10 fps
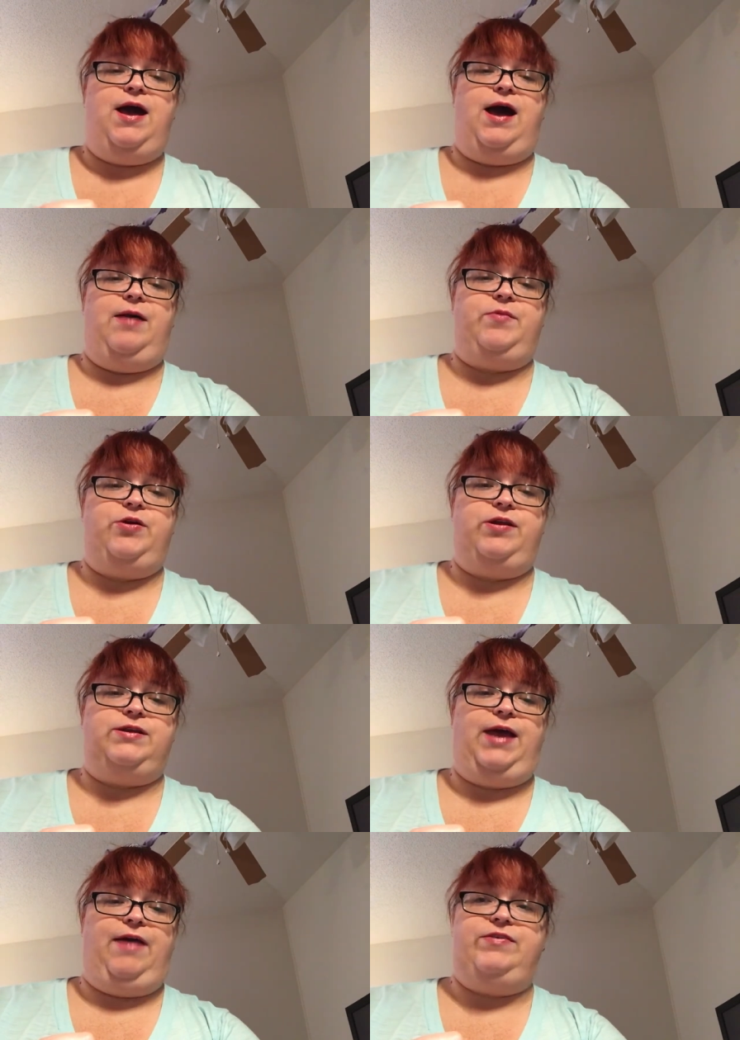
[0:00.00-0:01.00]
I'm
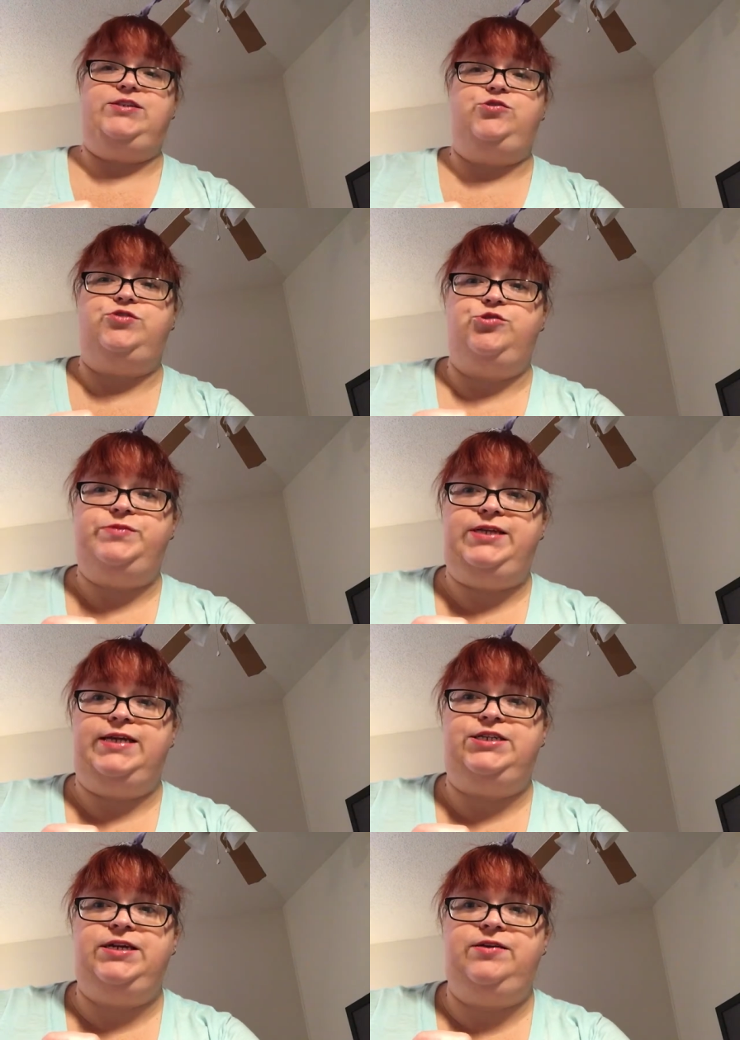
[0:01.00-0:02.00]
gonna have this YouTube
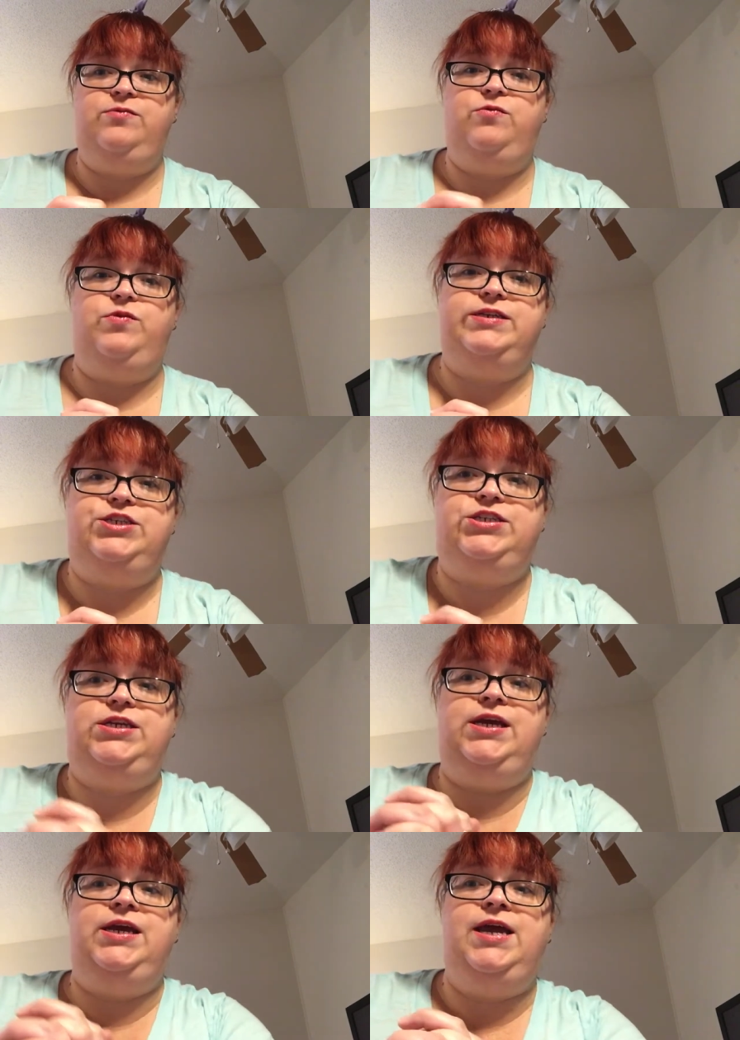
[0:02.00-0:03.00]
station,
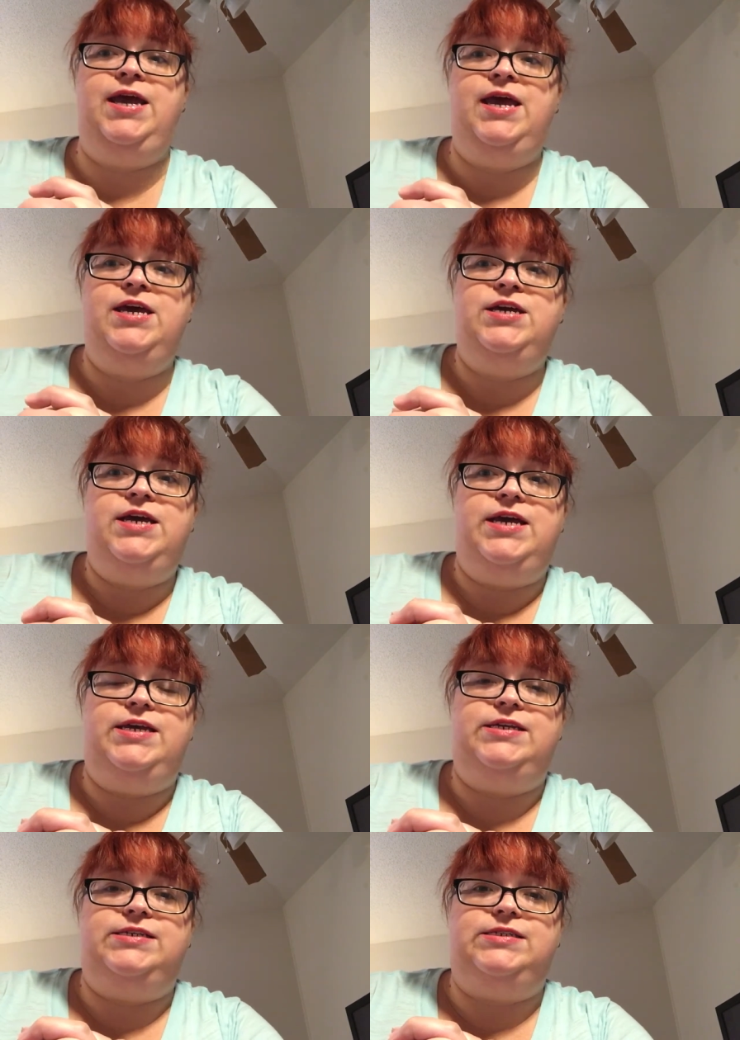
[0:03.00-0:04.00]
which
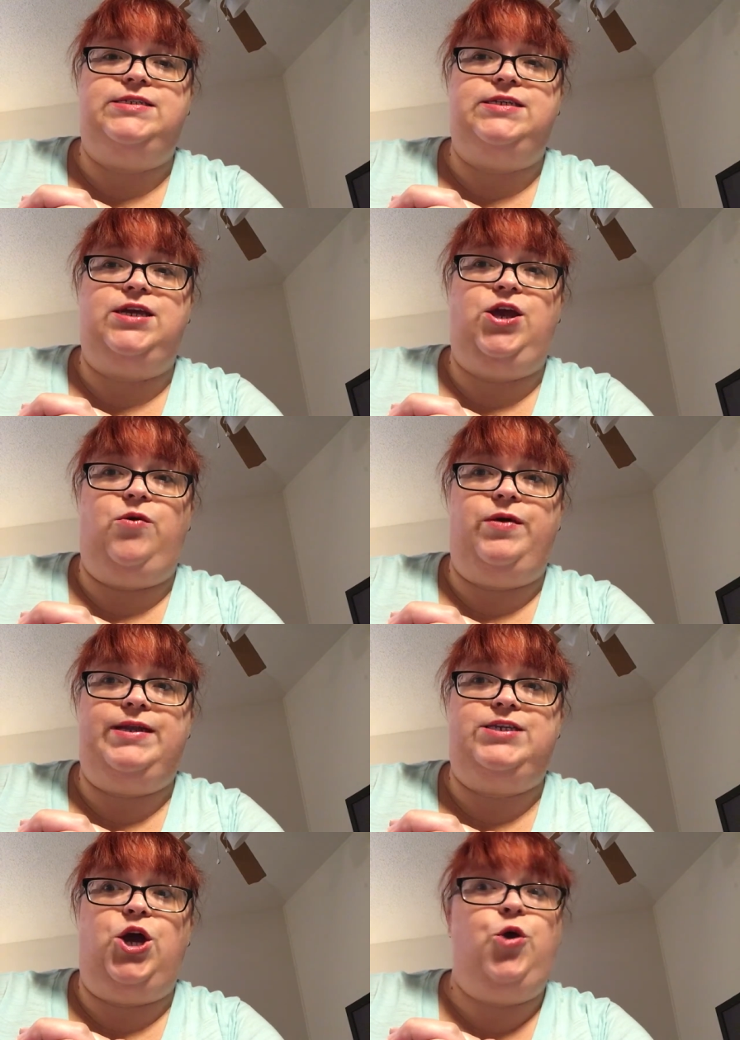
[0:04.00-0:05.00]
is
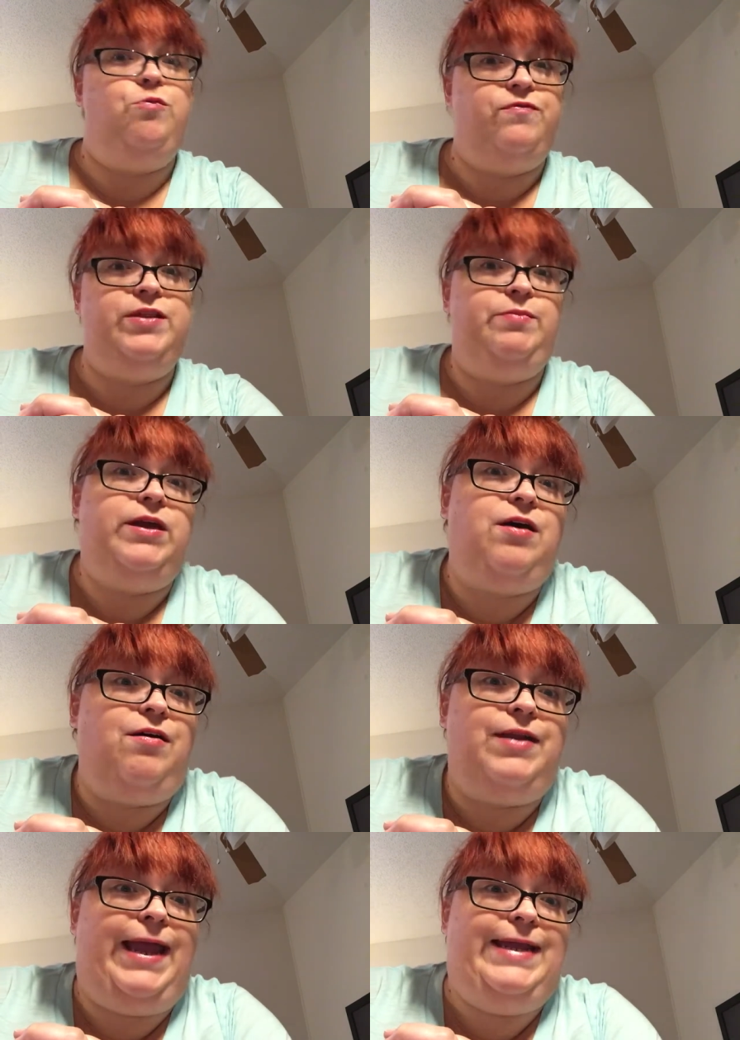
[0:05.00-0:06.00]
going to hopefully be
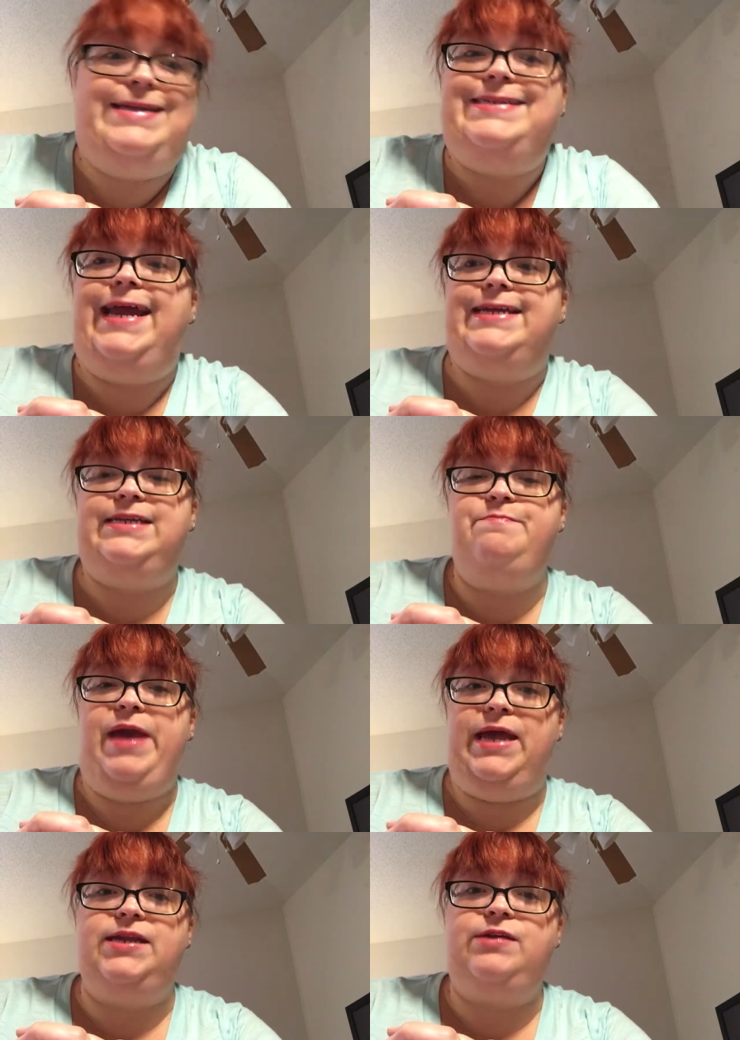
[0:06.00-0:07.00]
called Handy Dandy
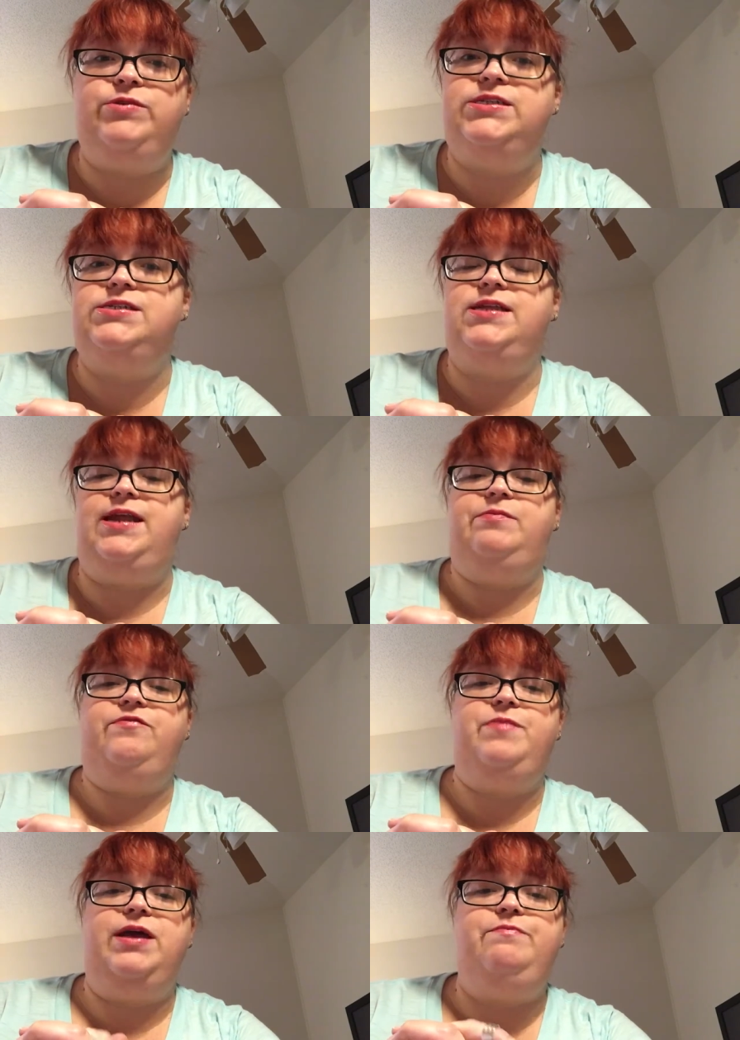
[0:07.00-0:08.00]
Mandy, which is the name
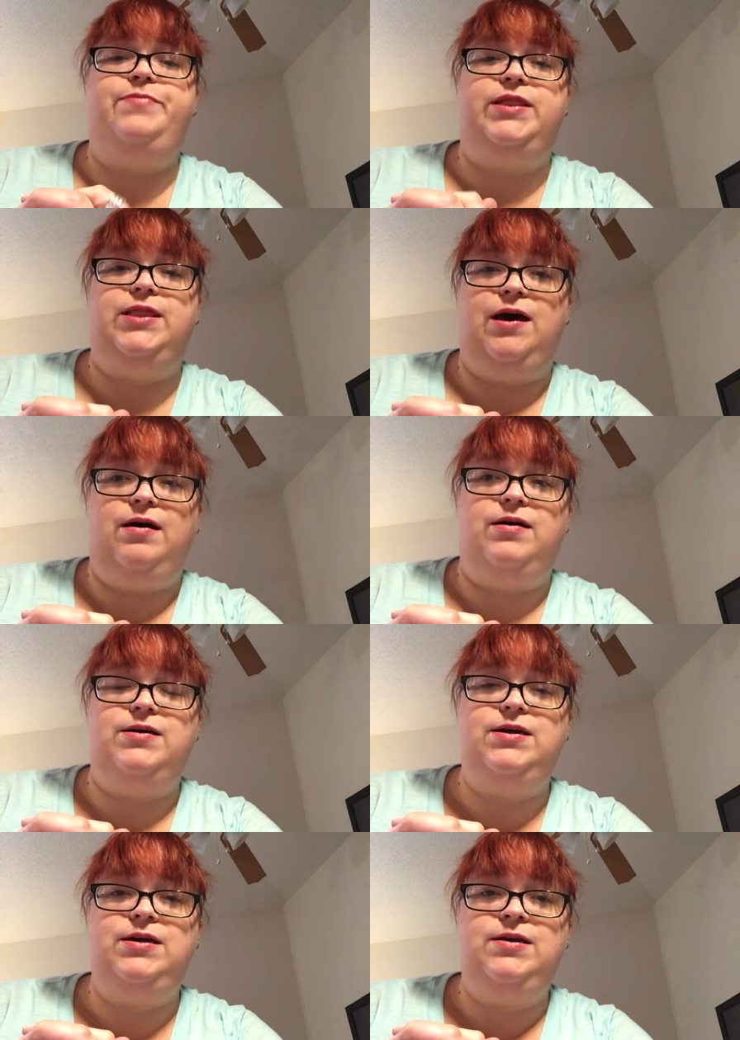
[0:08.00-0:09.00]
of my blog.